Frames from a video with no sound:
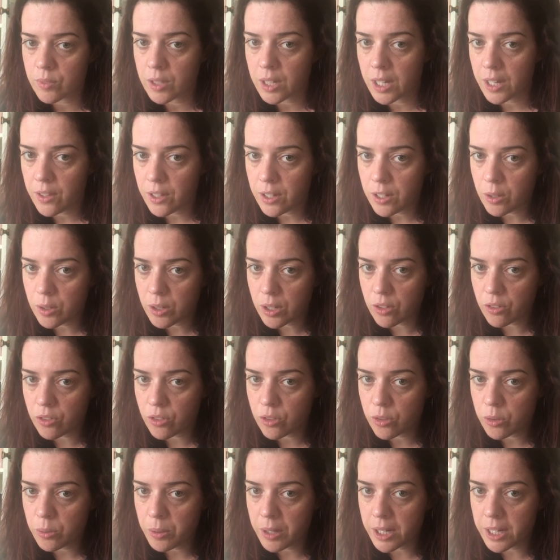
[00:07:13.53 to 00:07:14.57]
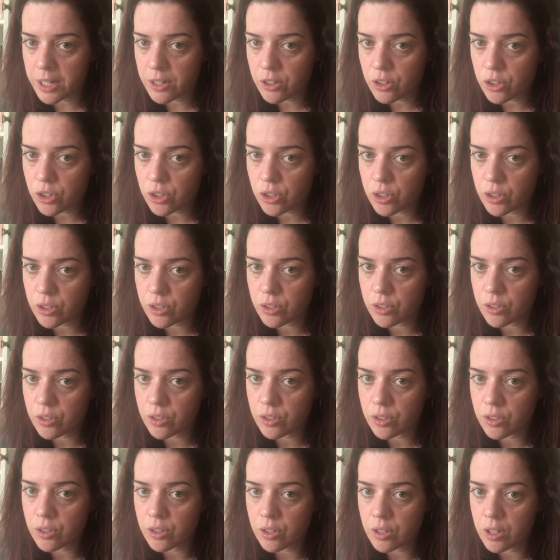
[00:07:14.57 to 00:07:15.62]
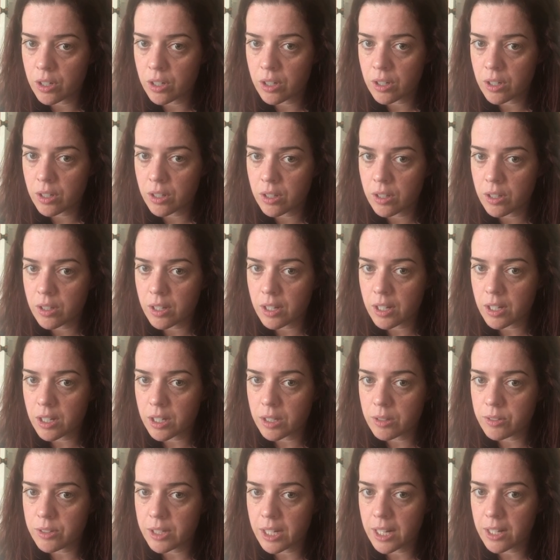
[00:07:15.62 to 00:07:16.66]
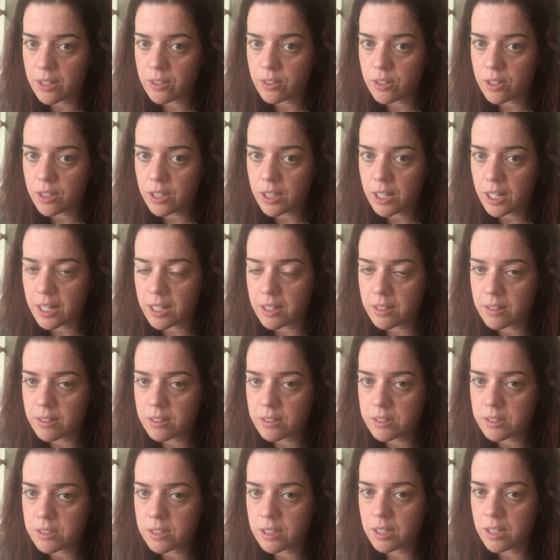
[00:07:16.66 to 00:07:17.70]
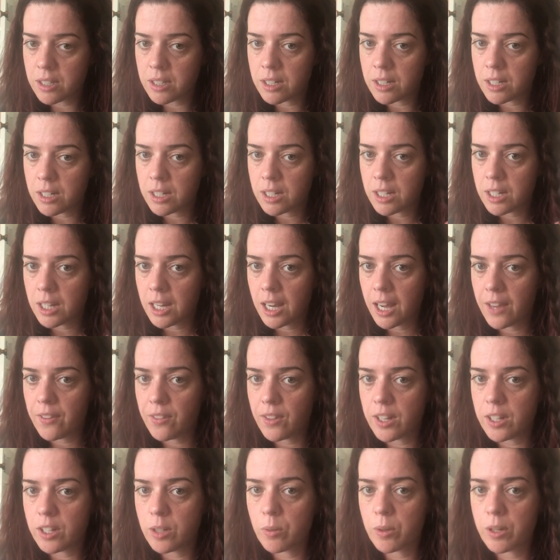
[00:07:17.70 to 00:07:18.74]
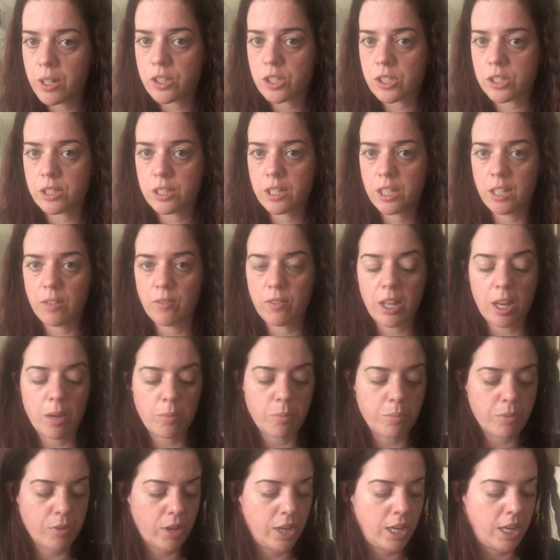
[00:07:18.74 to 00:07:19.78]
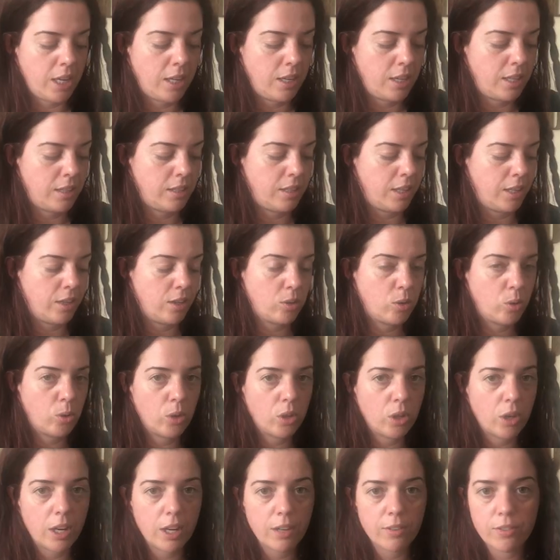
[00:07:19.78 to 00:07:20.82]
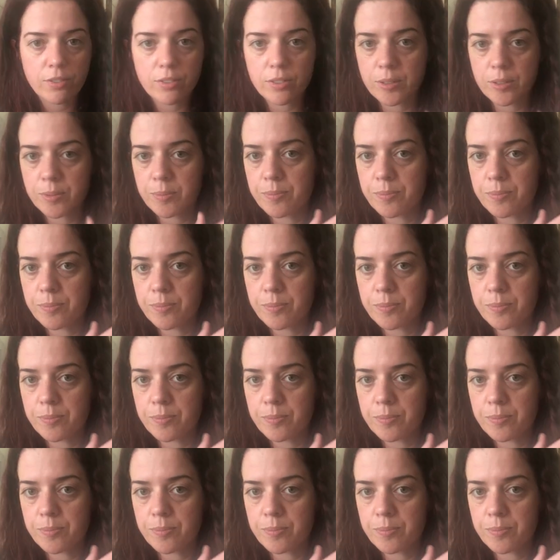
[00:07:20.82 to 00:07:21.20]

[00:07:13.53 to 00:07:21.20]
And then you can switch and go down to the ends, and then you want to just leave that braid and let it cool off.